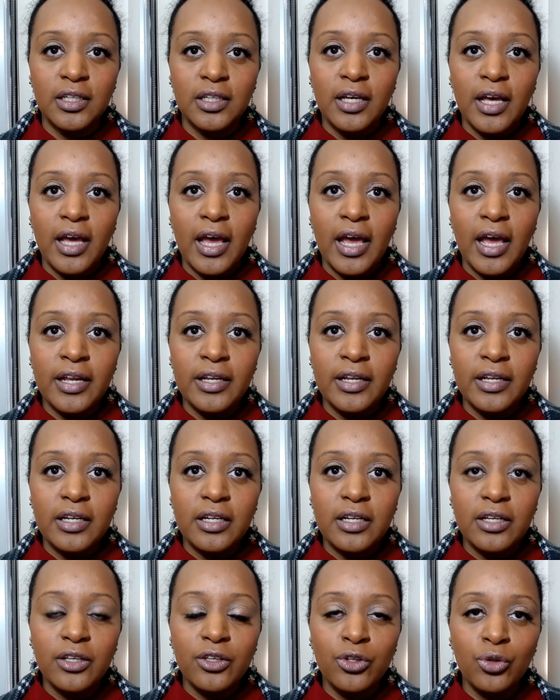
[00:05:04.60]
And
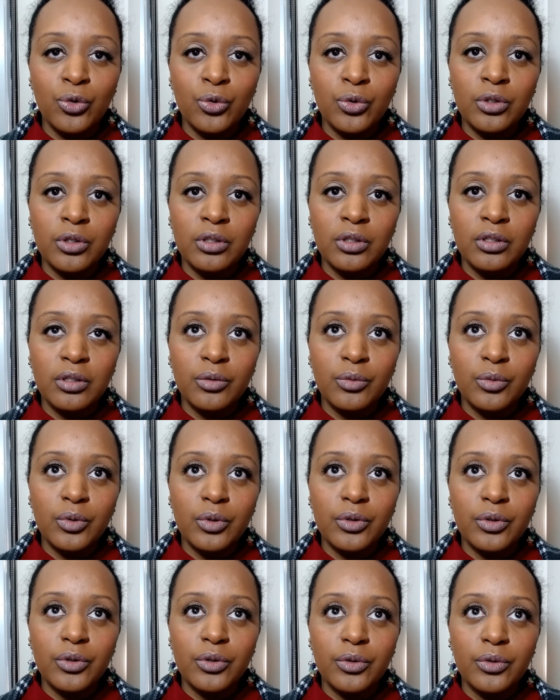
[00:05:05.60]
you'll
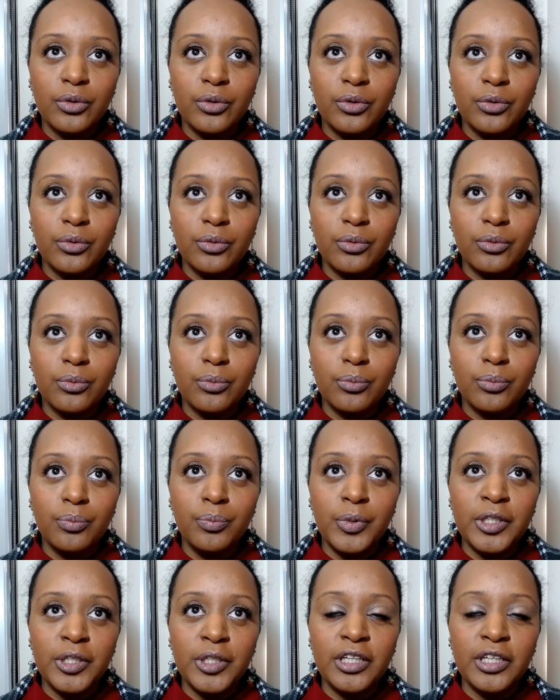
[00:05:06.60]

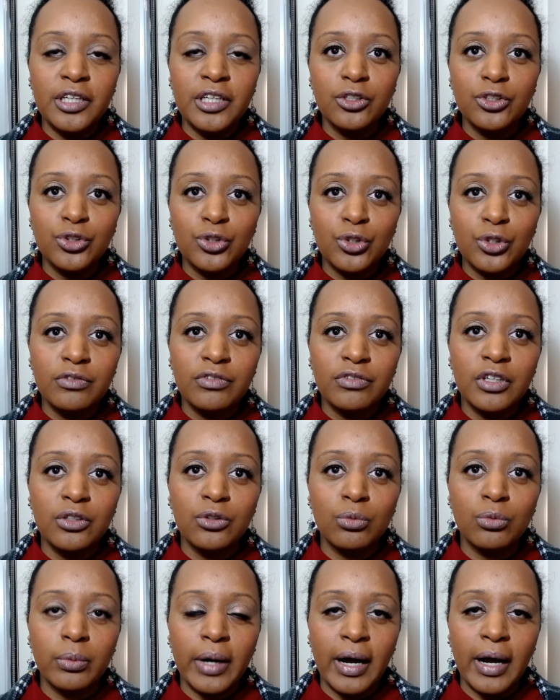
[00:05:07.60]
begin to sort of
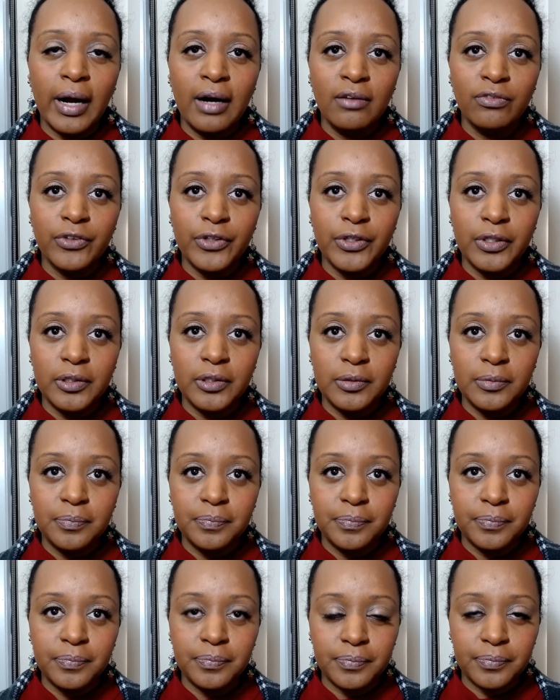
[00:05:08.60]
unravel
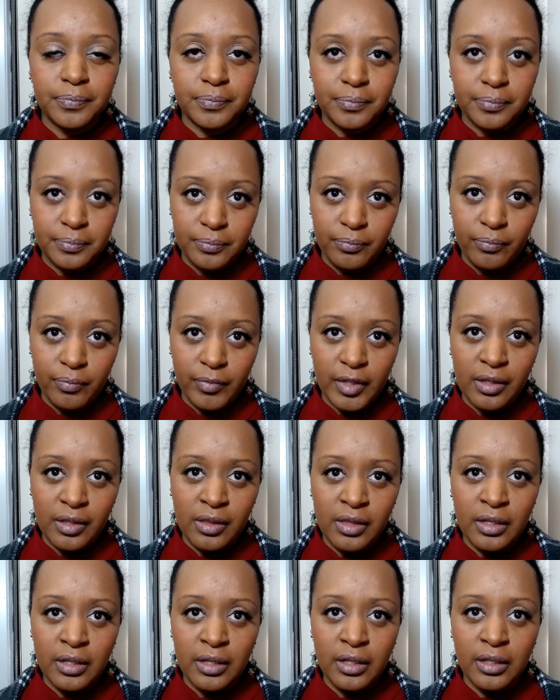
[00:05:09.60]

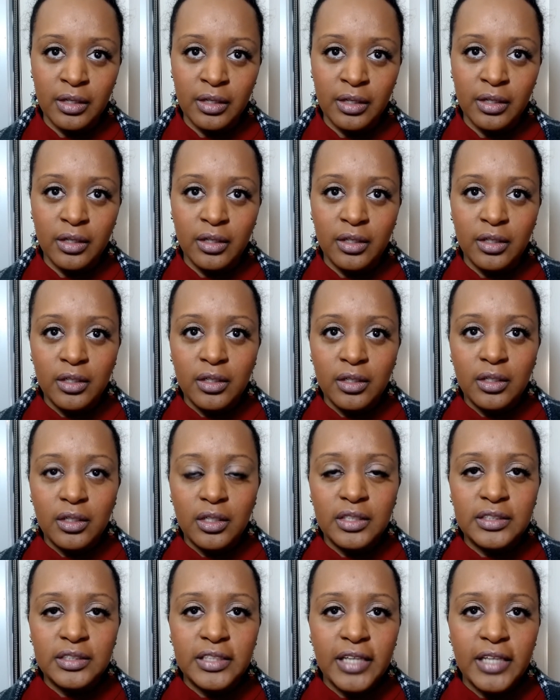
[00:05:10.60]
the
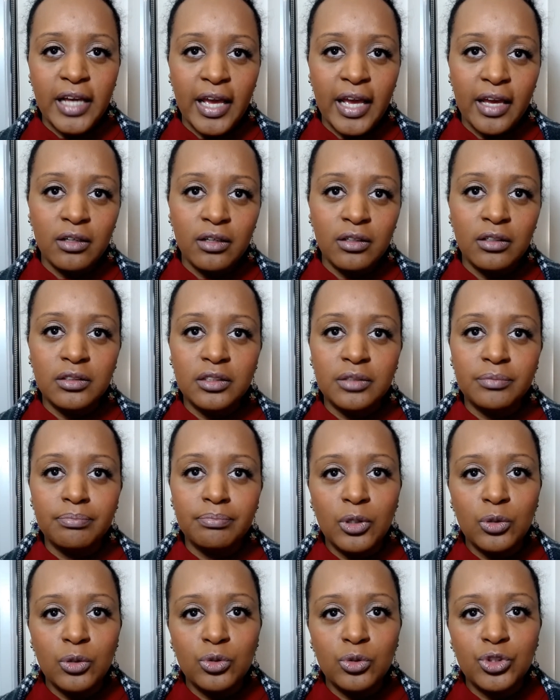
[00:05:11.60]
entangled
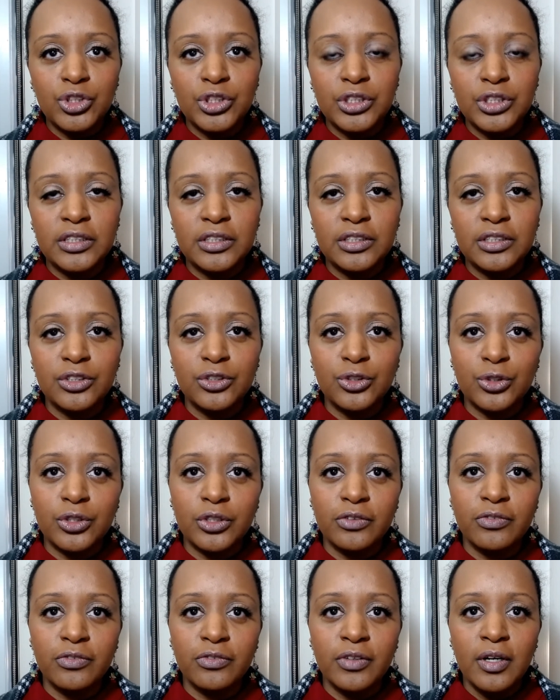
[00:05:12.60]
emotions and sort
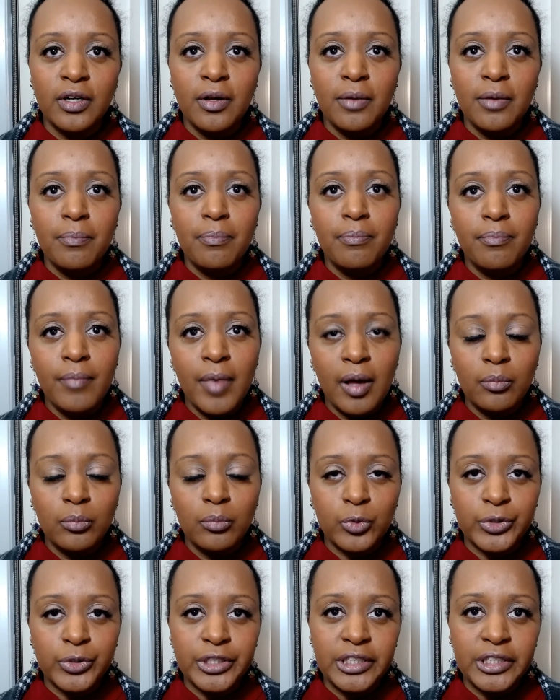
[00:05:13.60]
of
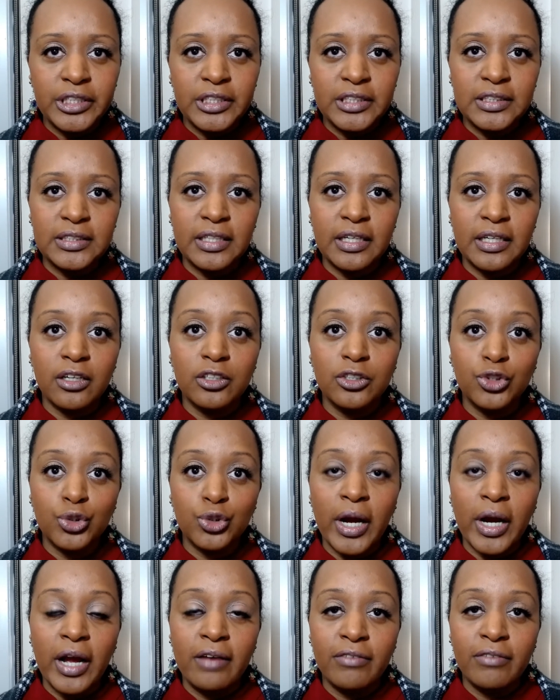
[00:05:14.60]
memories that are
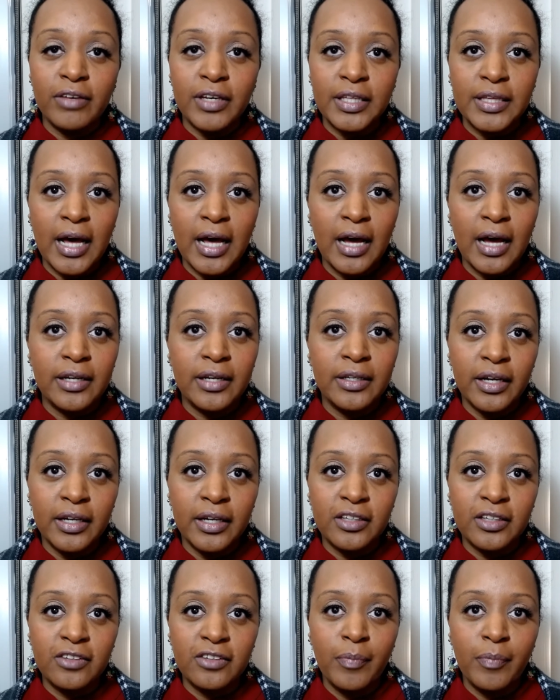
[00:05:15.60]
driving that
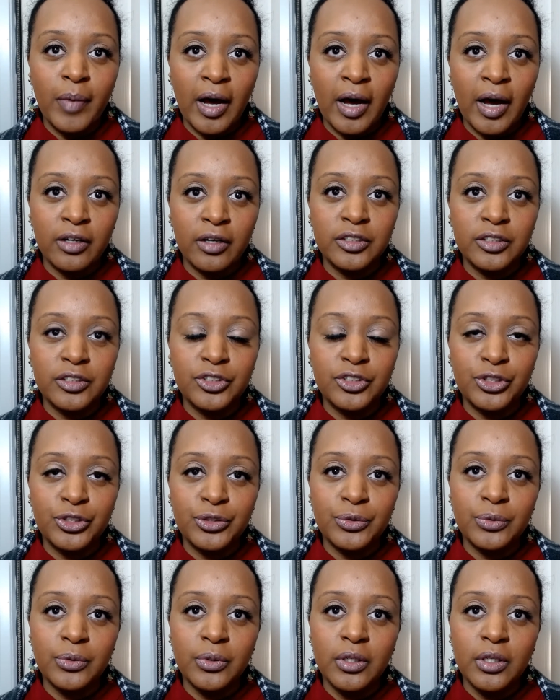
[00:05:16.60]
negative pattern
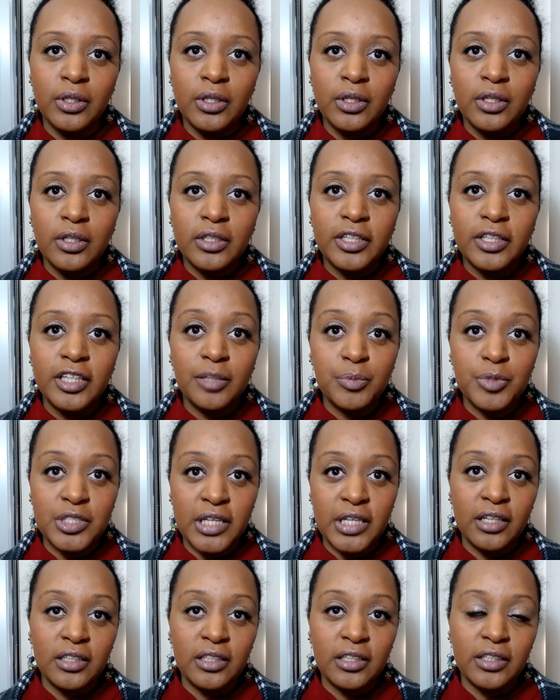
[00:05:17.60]
to keep
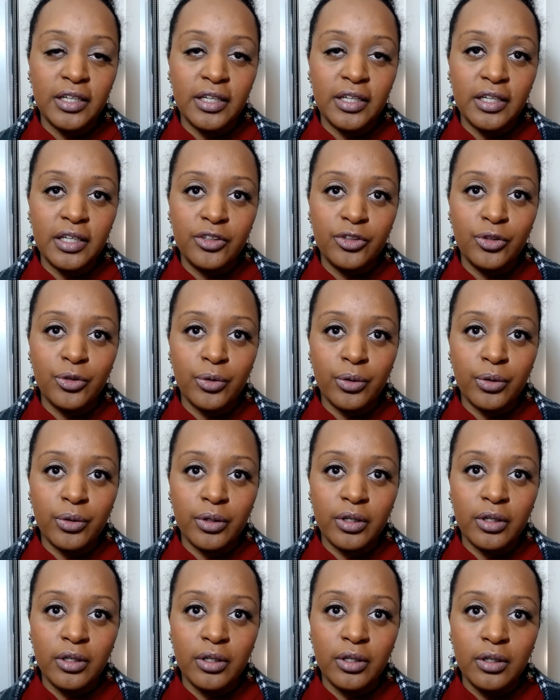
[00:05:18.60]
cycling in
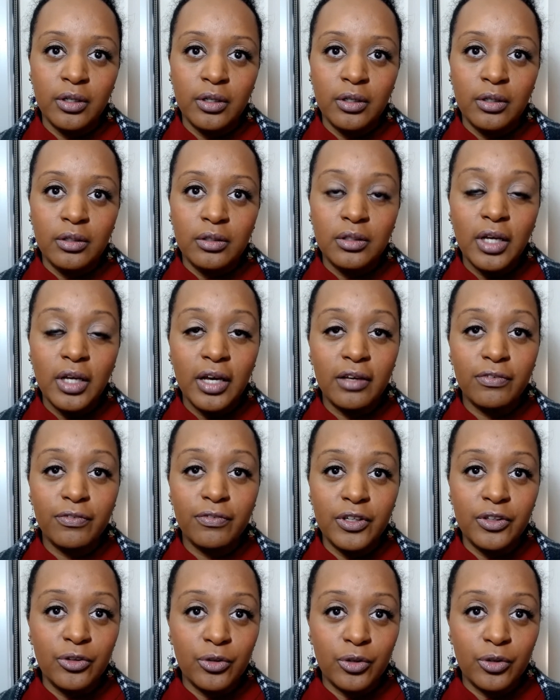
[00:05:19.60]
your life,
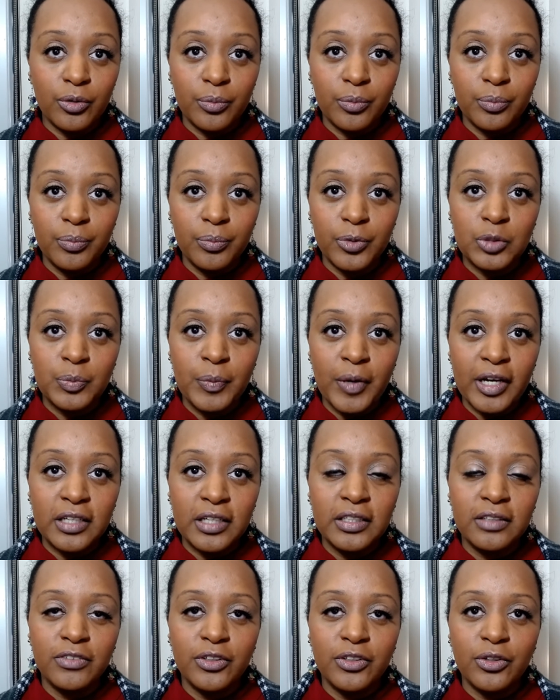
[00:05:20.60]
in your
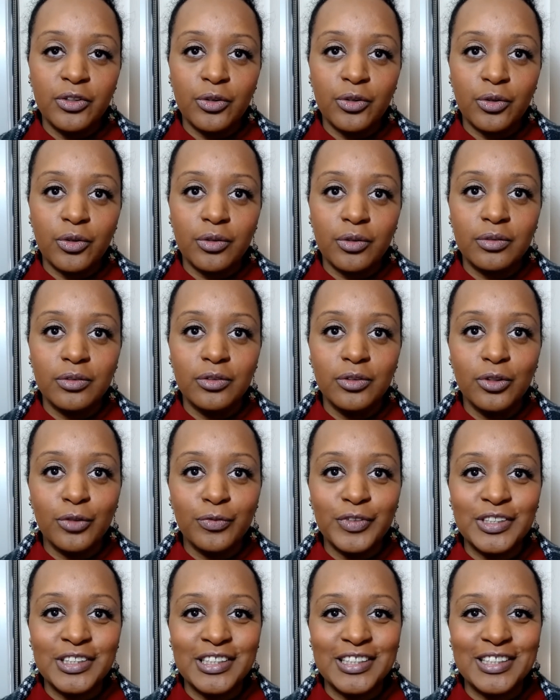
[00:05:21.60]
perspective, in your
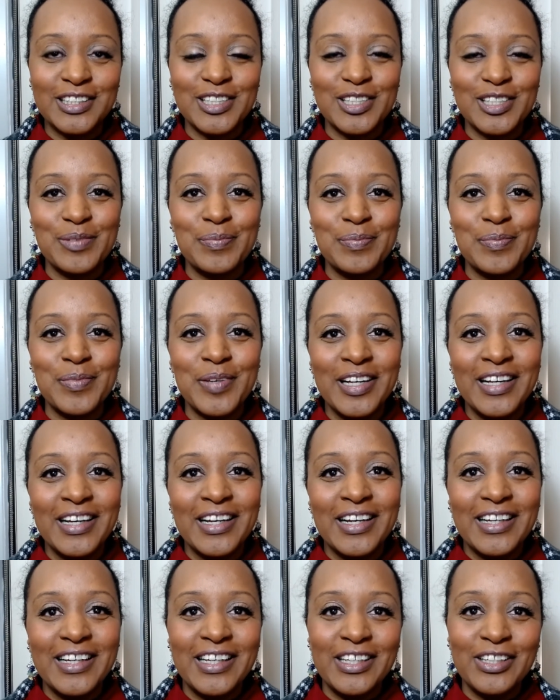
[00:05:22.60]
nervous system,
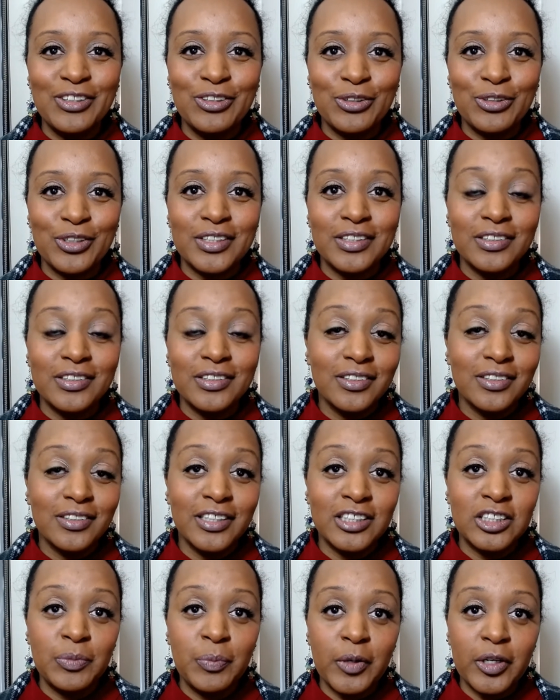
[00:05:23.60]
in your
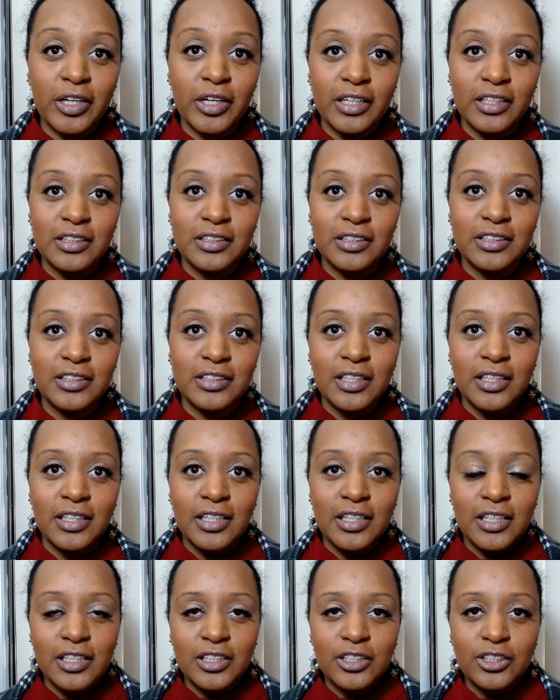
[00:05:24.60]
experience.
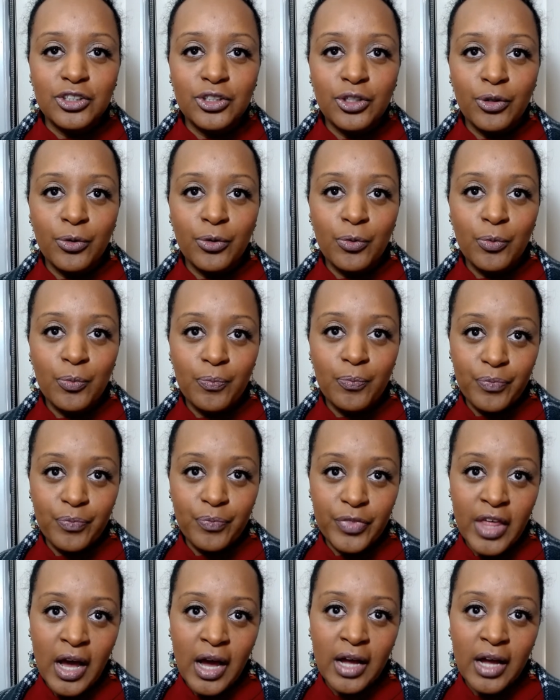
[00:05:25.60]
So
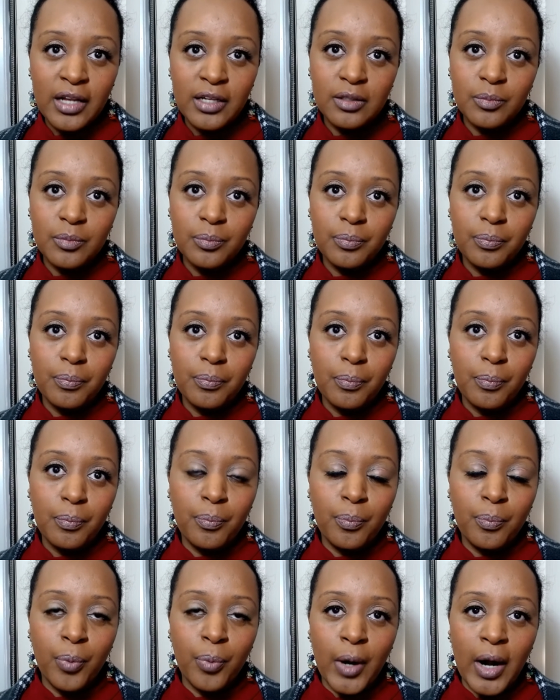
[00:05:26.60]
that
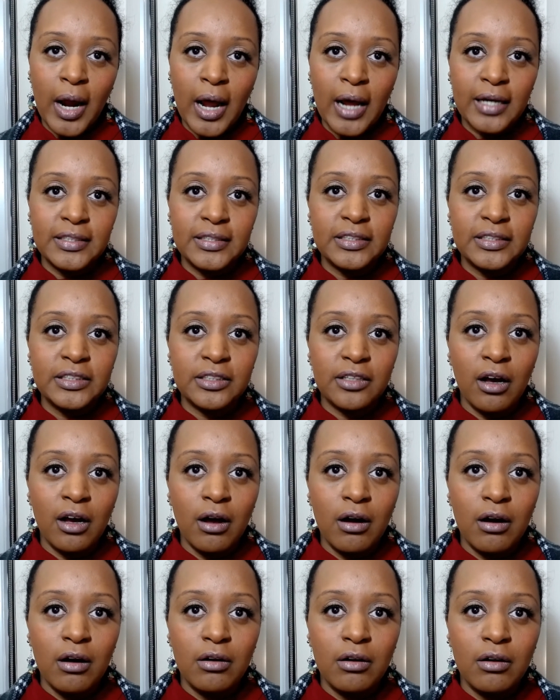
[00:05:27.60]
practice
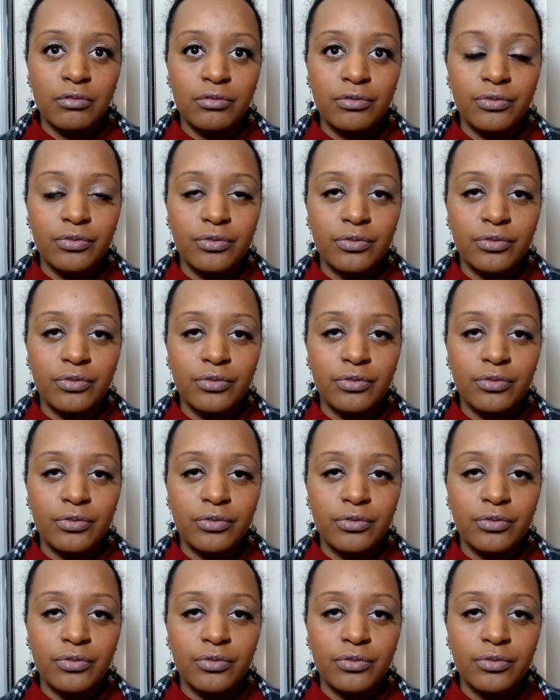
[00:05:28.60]
of